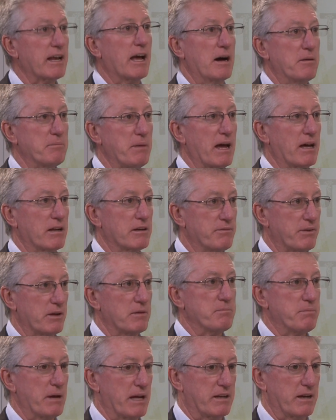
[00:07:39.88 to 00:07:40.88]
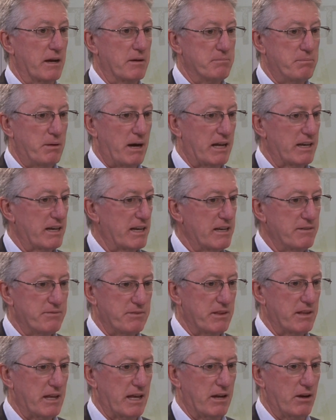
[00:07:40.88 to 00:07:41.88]
come out of it better. But
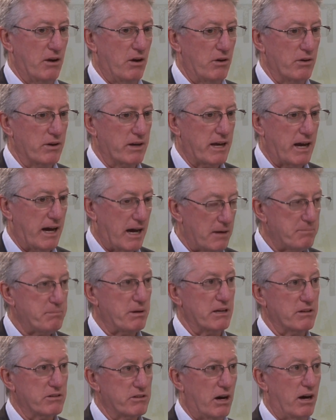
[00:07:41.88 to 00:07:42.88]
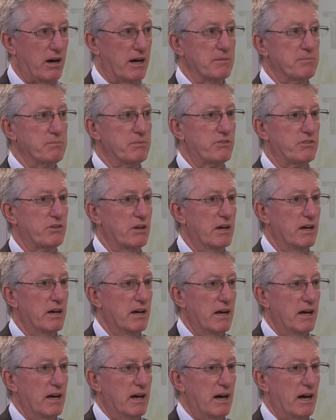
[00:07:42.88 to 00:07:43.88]
even then, on carpet types,
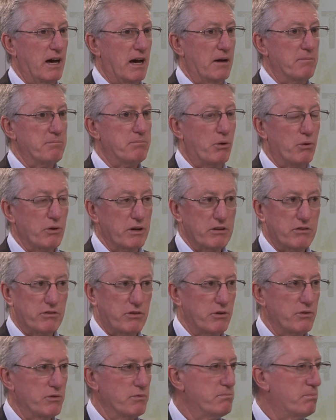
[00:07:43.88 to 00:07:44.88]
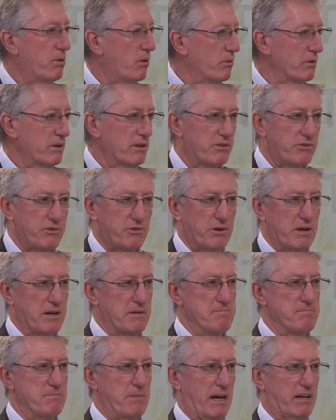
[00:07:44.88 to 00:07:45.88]
0.2, 0.3
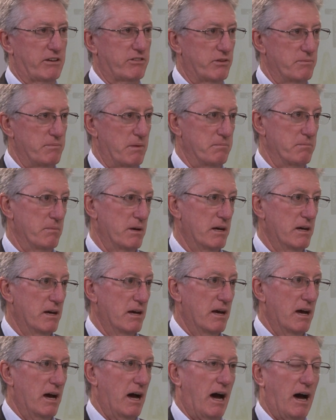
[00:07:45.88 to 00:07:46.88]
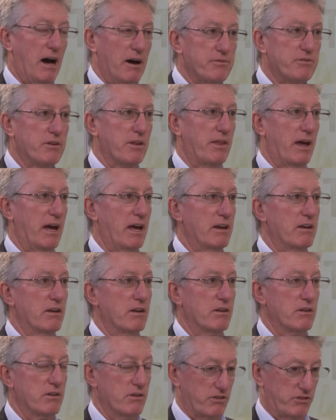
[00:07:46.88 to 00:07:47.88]
maximum. After that,
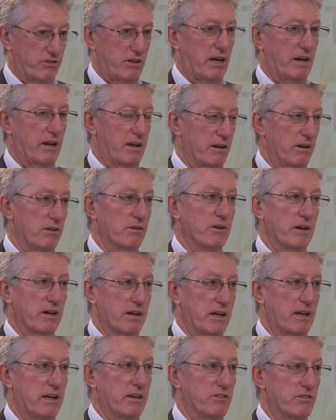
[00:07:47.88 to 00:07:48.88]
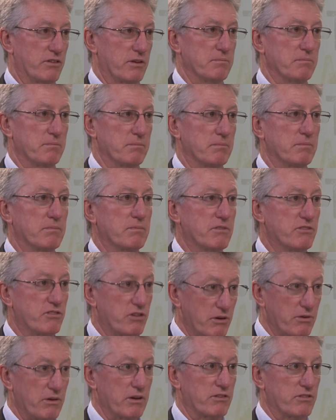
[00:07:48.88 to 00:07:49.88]
you're starting to look at getting some
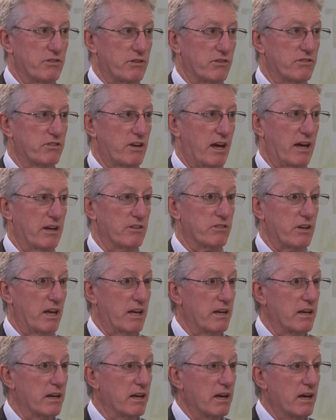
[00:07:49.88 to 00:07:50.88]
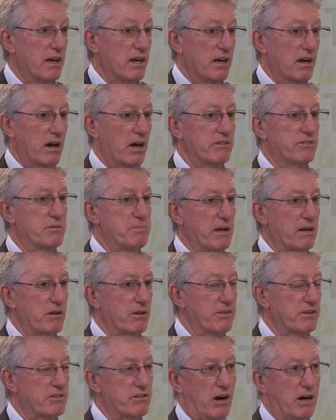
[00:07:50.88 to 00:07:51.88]
serious discounts. And depending
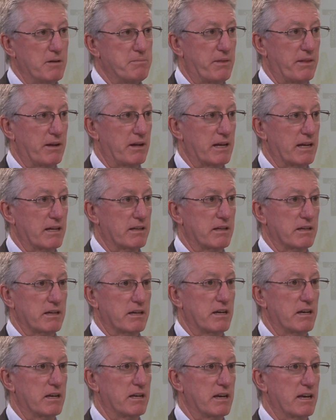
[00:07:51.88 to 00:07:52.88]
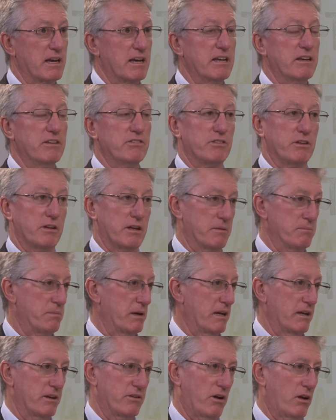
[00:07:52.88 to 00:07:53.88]
on the type and the length, it can easily
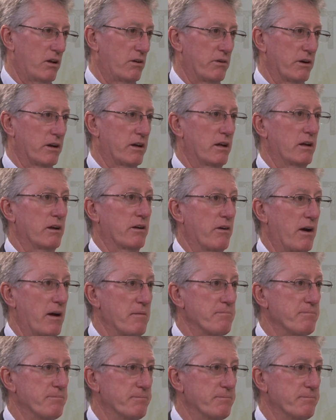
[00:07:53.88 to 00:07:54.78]
be $1 a kilogram.